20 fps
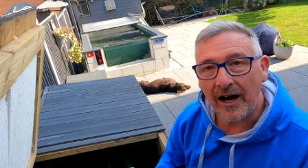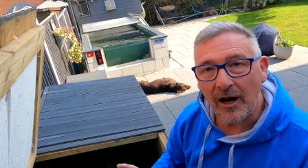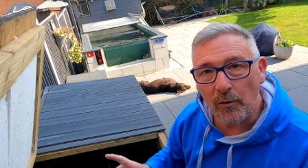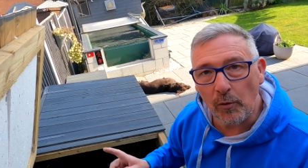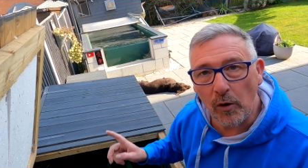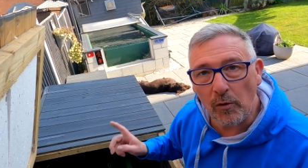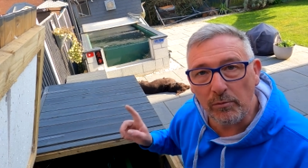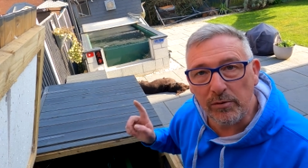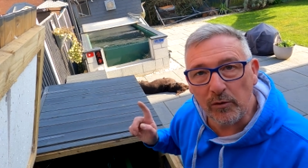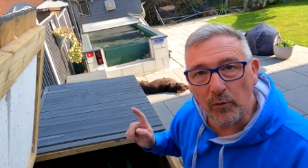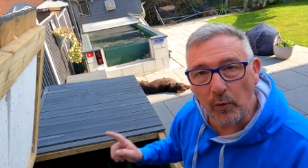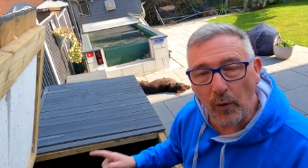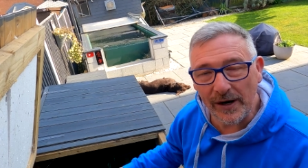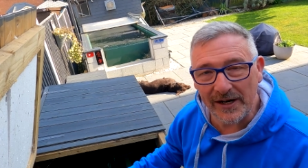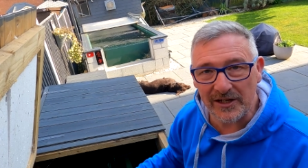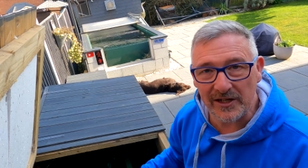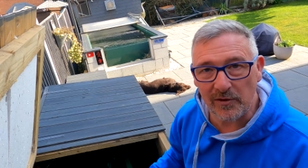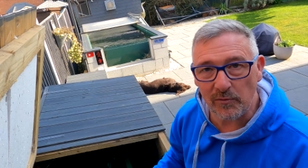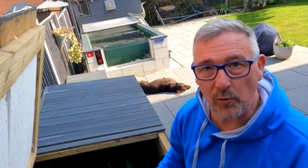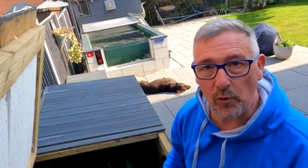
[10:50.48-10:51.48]
I won't be
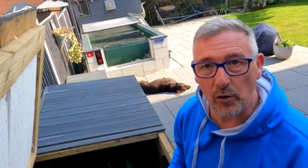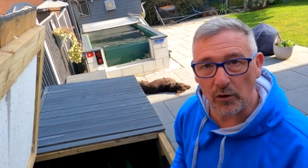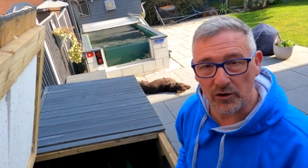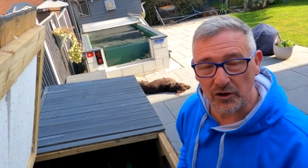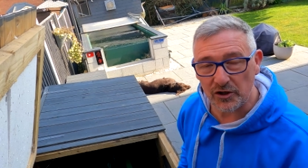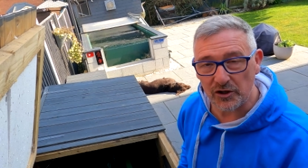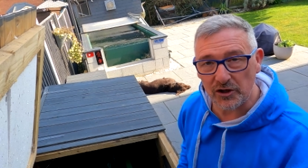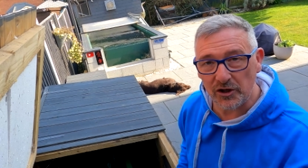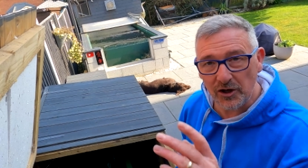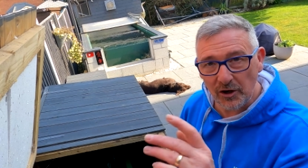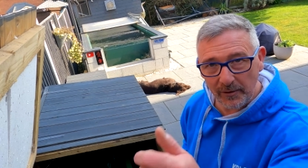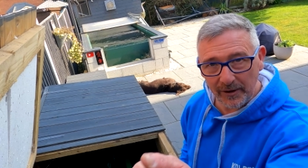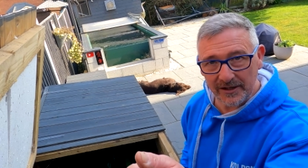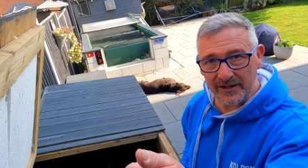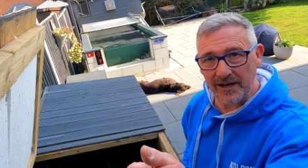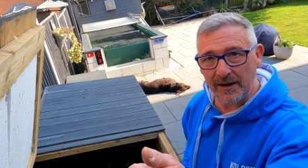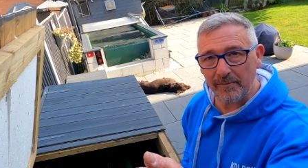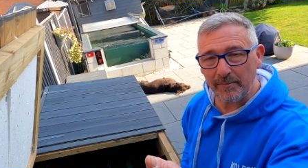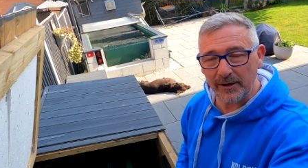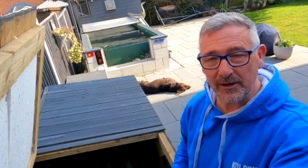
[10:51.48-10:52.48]
wasting water. So you know in
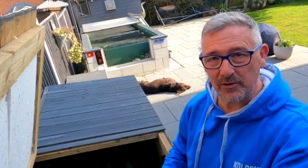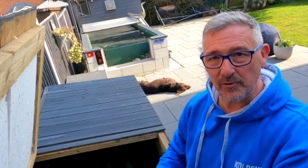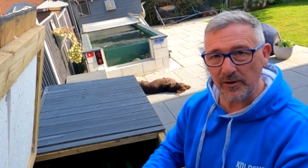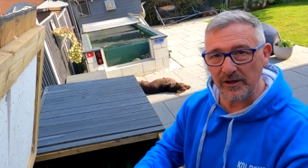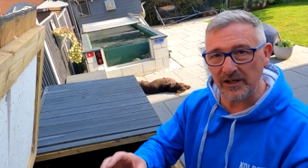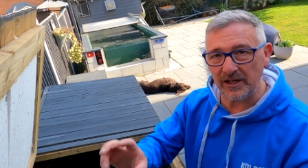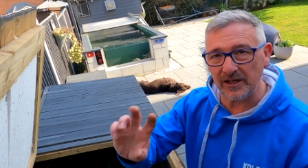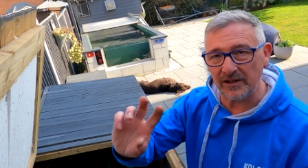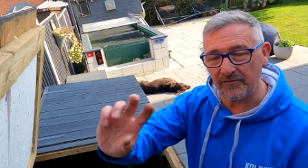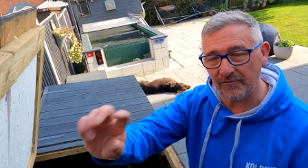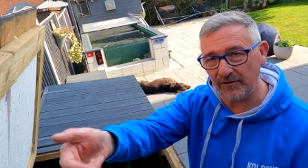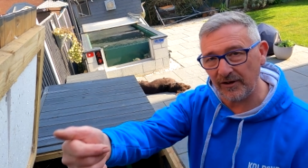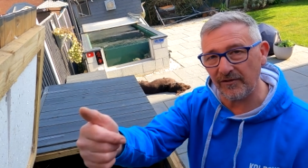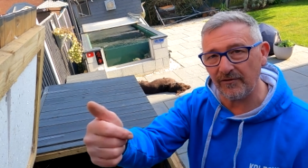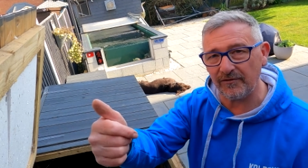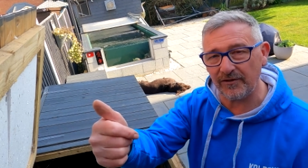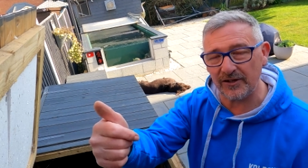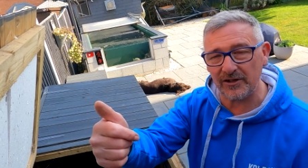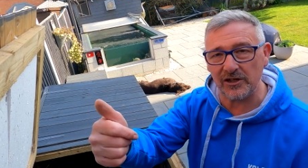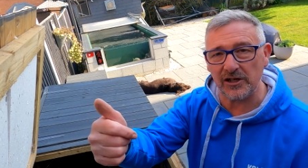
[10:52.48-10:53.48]
a Tempest when
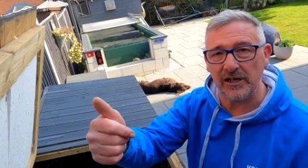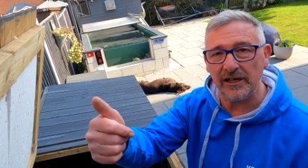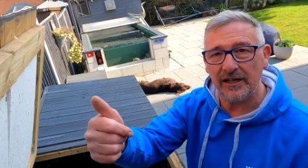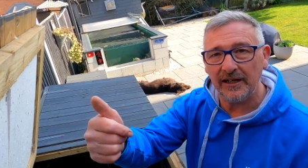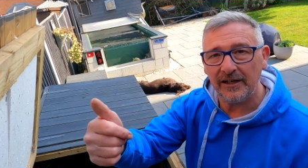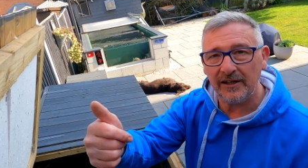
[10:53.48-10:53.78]
you flush,